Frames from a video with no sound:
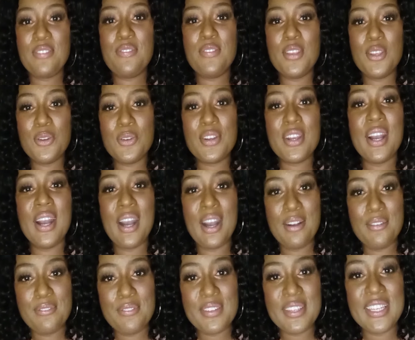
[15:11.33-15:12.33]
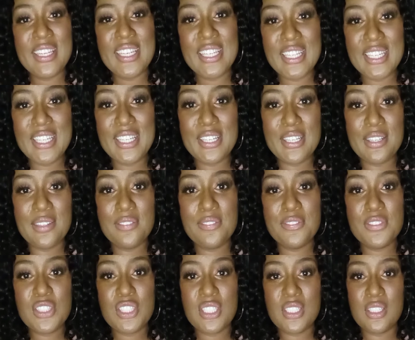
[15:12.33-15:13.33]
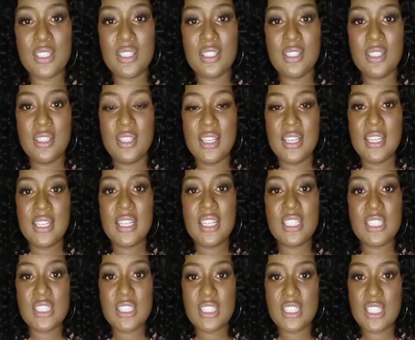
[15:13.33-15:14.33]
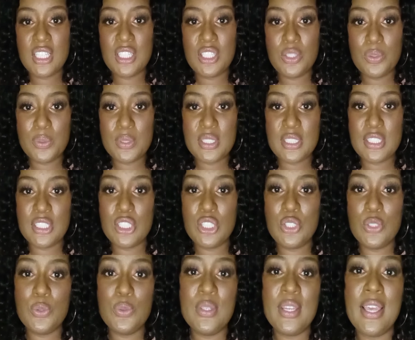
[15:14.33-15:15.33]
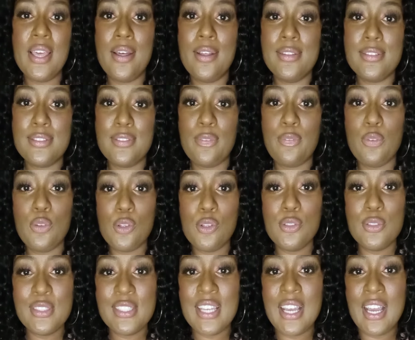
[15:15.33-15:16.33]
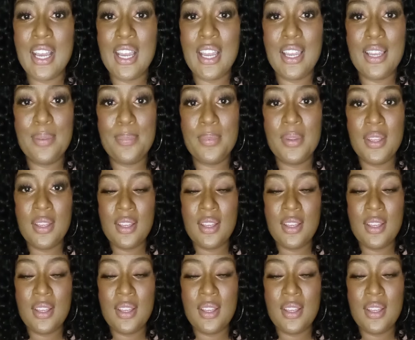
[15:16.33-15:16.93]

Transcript: feel confident enough to continuously do nails full time?